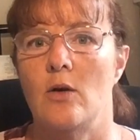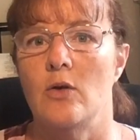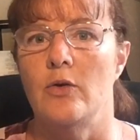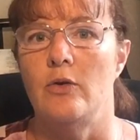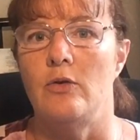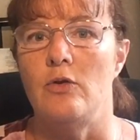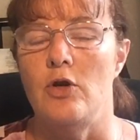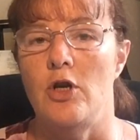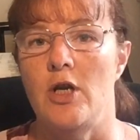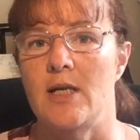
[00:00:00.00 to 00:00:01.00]
on New
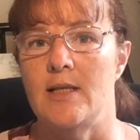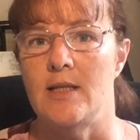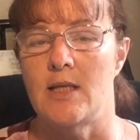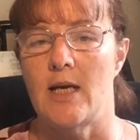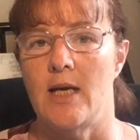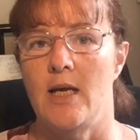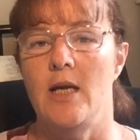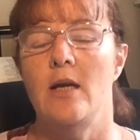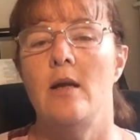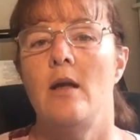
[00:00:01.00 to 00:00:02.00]
Year's
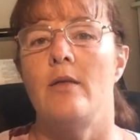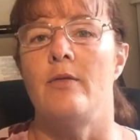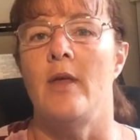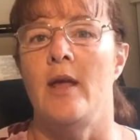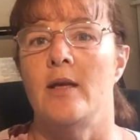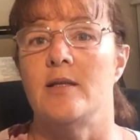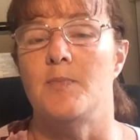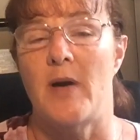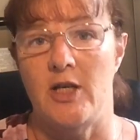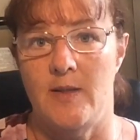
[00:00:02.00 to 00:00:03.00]
Day their
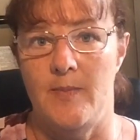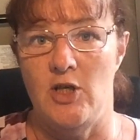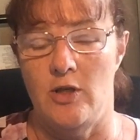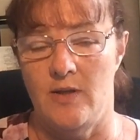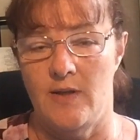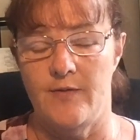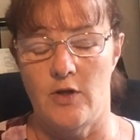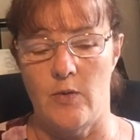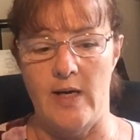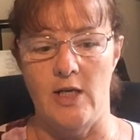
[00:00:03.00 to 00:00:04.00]
space missions for
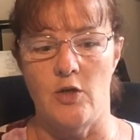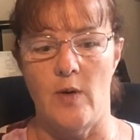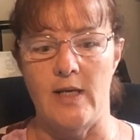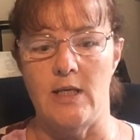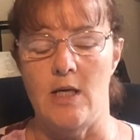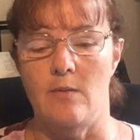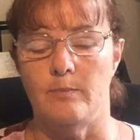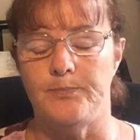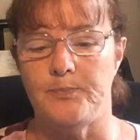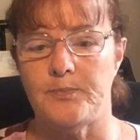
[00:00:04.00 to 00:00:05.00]
2020.
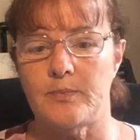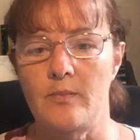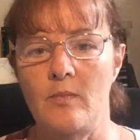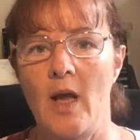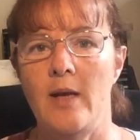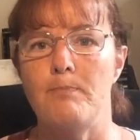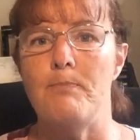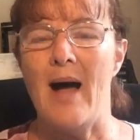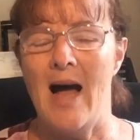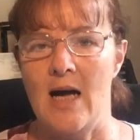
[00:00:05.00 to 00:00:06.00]
And
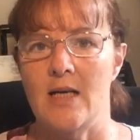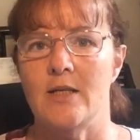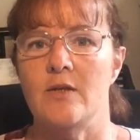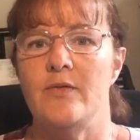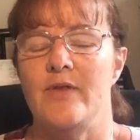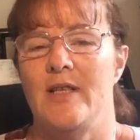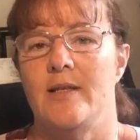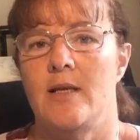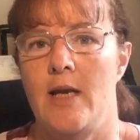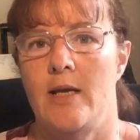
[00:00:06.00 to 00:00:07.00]
part of
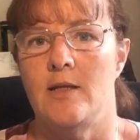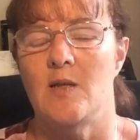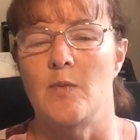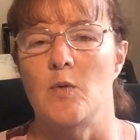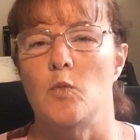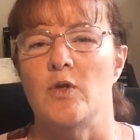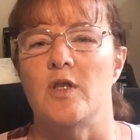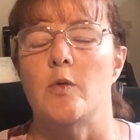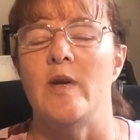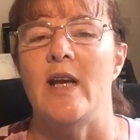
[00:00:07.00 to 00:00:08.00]
this announcement was to